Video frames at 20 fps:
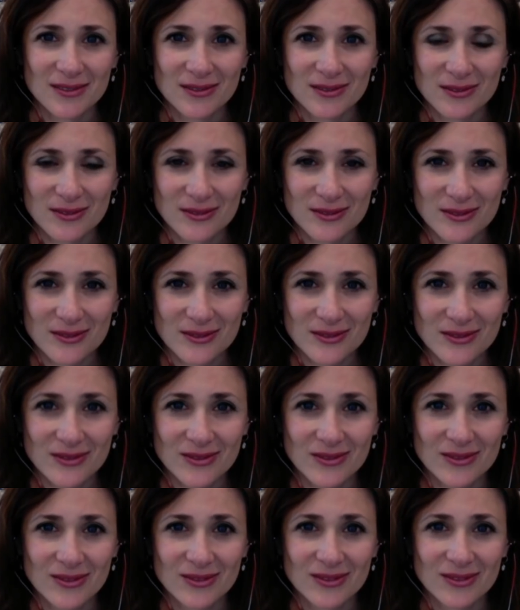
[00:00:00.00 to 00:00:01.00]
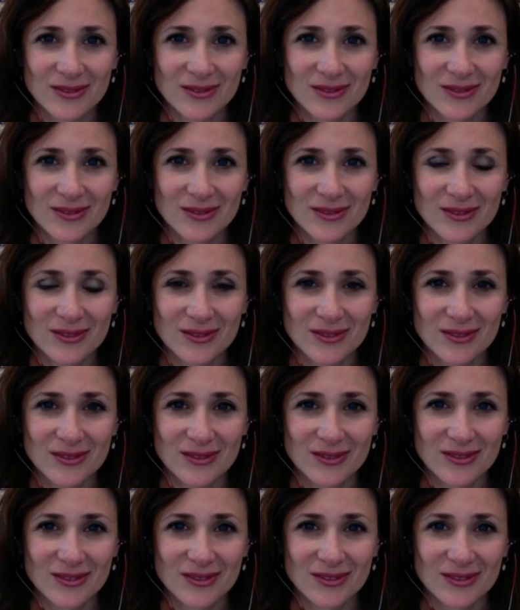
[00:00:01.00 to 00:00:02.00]

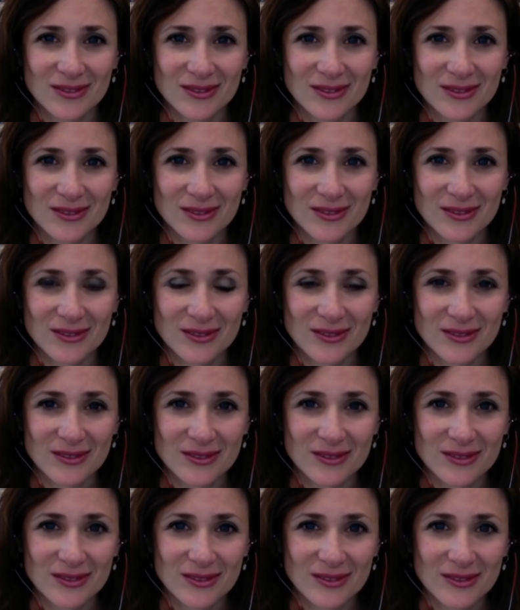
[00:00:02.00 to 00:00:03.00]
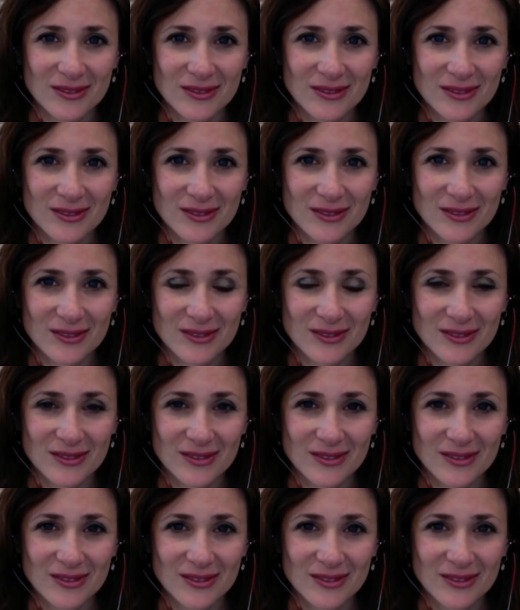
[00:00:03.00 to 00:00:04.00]

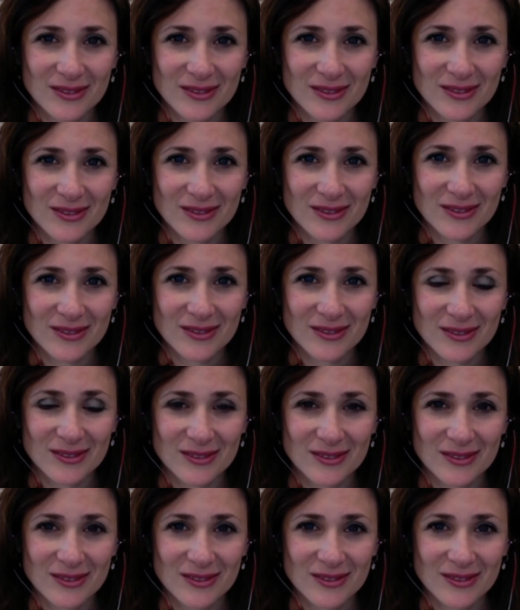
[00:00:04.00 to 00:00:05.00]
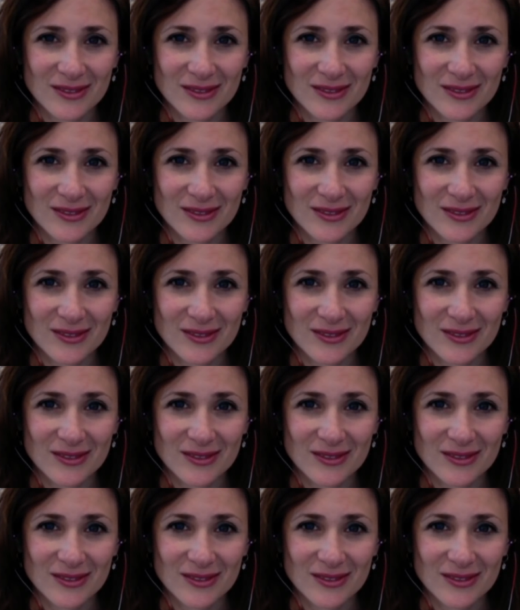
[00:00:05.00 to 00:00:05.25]
The person shown says nothing.